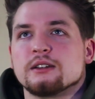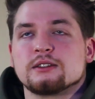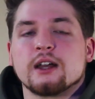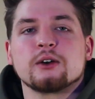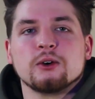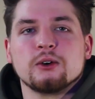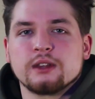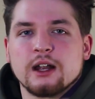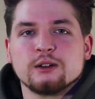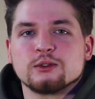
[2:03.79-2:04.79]
cycle
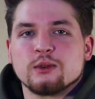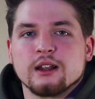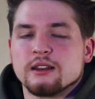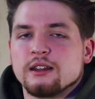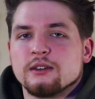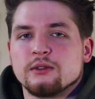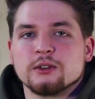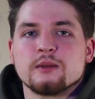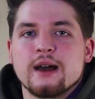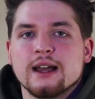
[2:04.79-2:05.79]
that I was running the
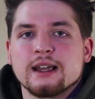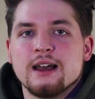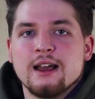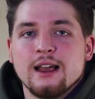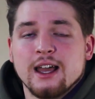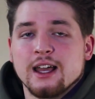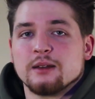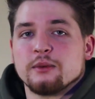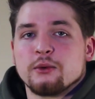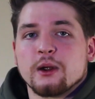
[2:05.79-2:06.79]
Filtermag.
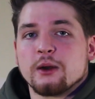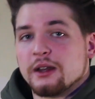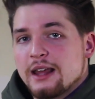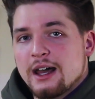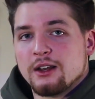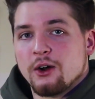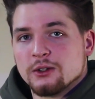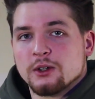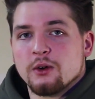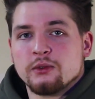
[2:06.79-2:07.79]
And before we go into that,
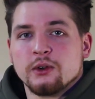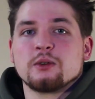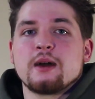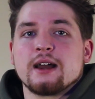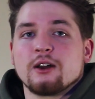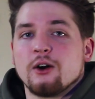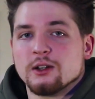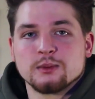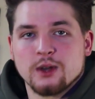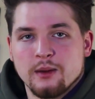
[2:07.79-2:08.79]
also Filtermag,
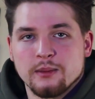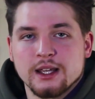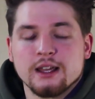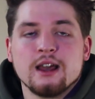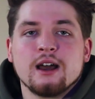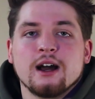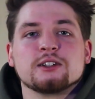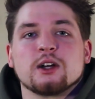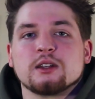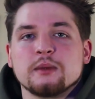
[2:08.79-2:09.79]
awesome company. I
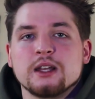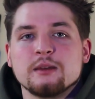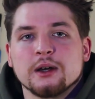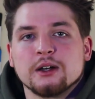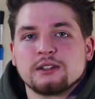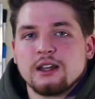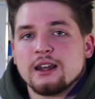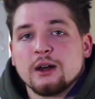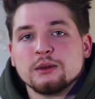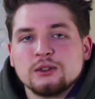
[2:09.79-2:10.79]
shot them an email saying
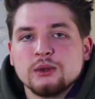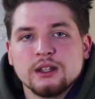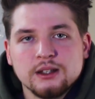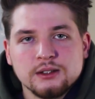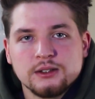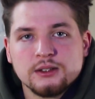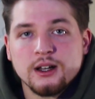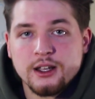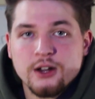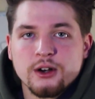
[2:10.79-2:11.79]
that I was doing this
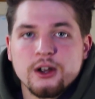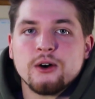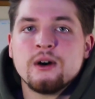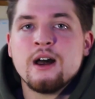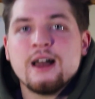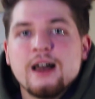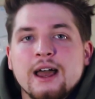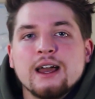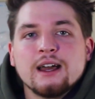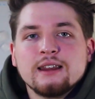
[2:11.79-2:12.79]
a year ago,
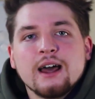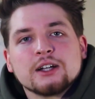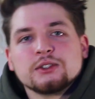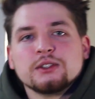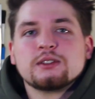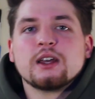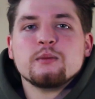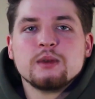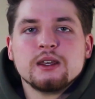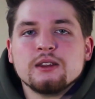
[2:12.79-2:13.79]
and they actually
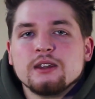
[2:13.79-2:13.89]
sent me